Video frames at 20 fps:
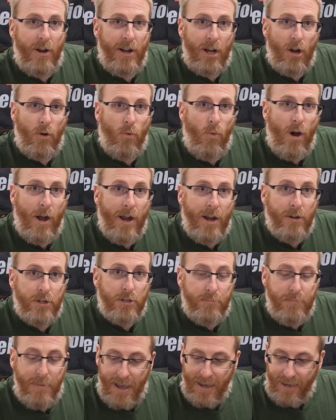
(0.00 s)
our wires
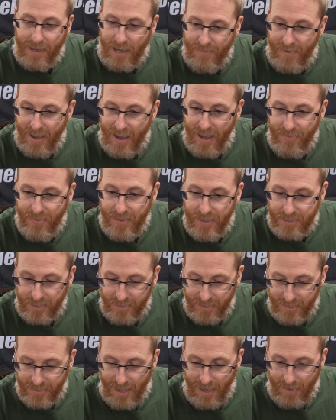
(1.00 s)
back. I've had this, I
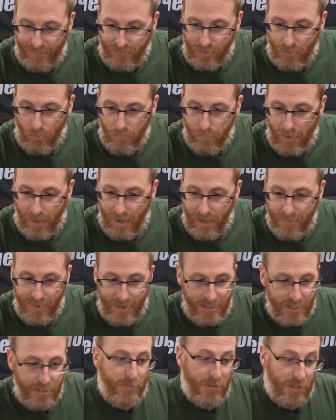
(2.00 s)
didn't have to go buy
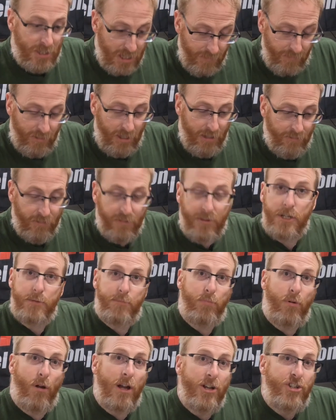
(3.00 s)
that specifically for this
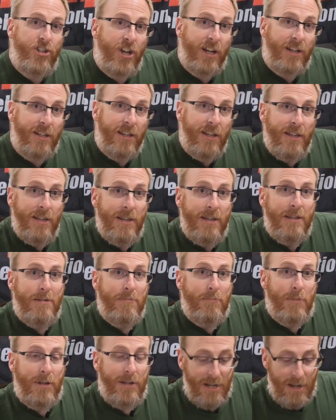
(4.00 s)
project,
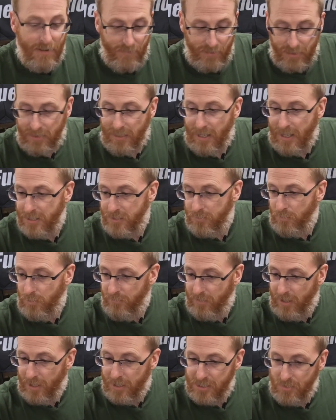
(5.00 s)
but nevertheless,
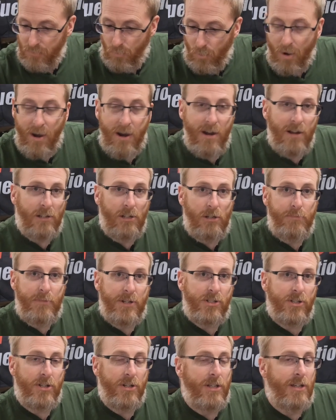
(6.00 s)
we've got some wire loom
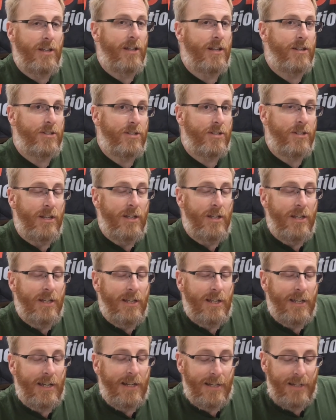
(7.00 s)
that's going to get us
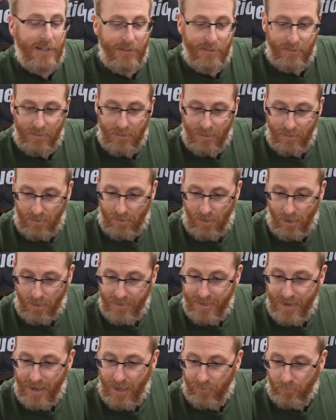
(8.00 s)
uh,
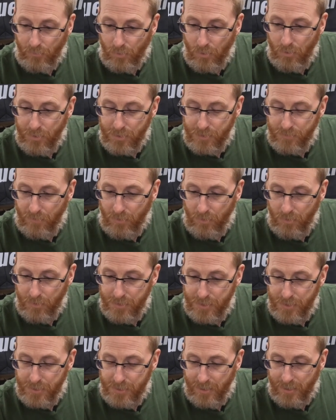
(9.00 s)
on down the road as far
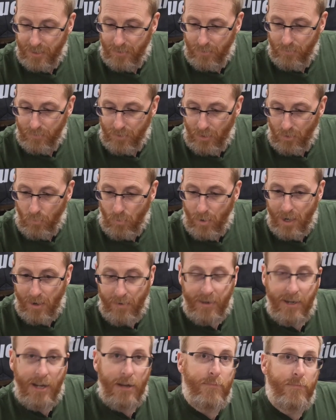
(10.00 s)
as uh, you know,
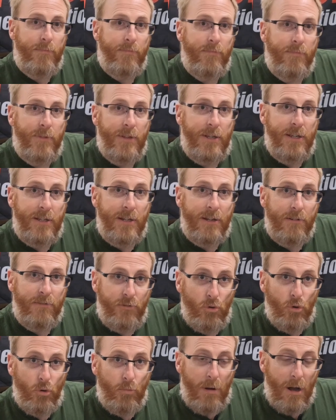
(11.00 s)
wiring up the uh,
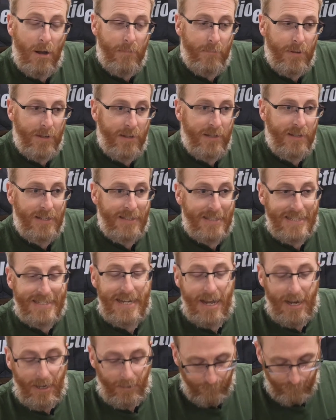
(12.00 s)
fuel pump in the
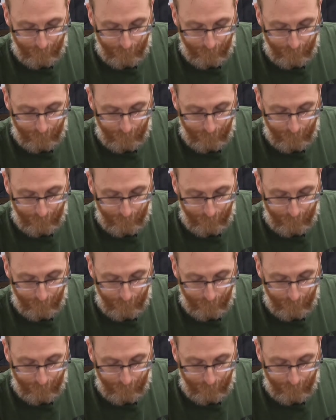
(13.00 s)
tank.